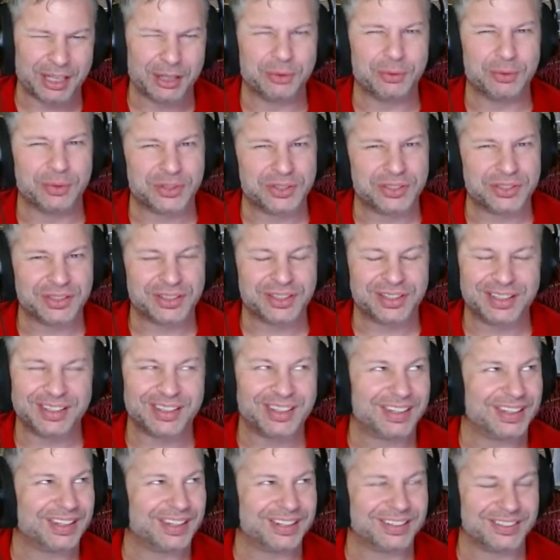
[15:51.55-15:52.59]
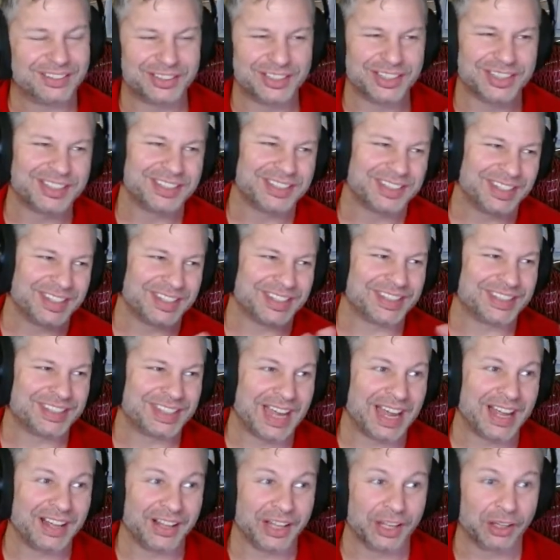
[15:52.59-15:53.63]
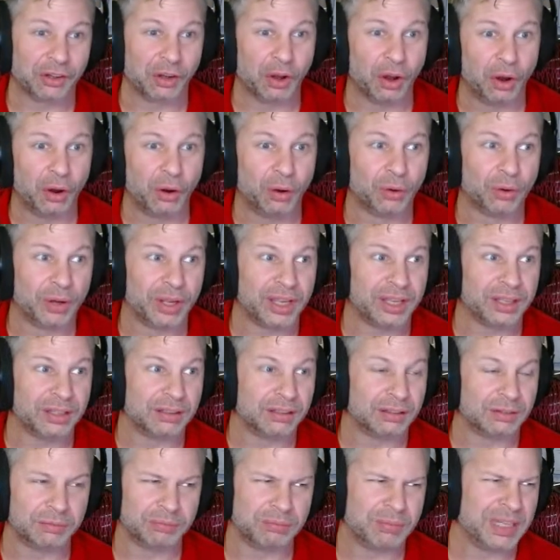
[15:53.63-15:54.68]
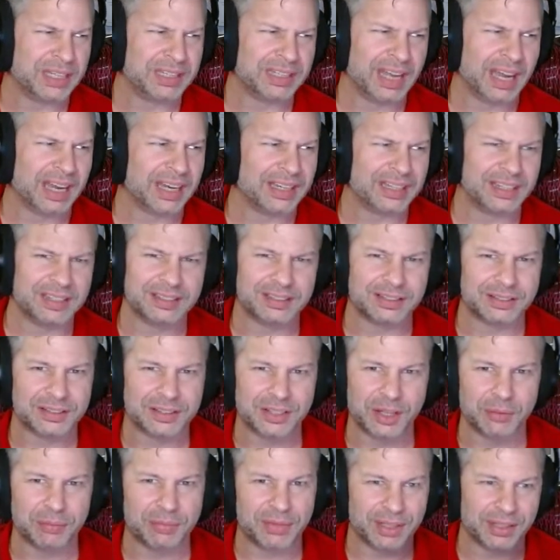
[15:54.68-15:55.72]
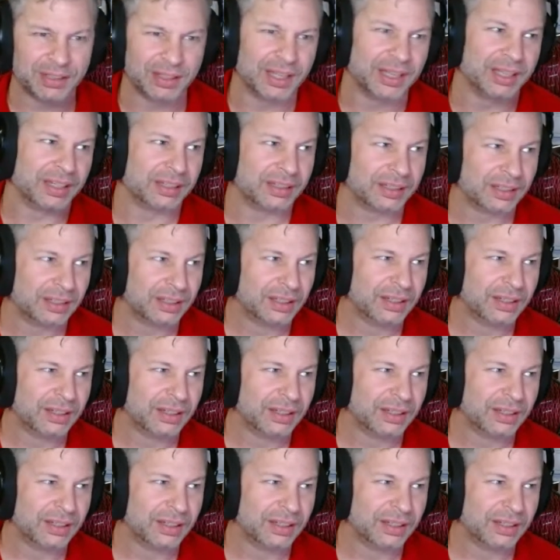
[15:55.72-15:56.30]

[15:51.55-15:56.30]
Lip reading: It was just this stat in mid-90s or something,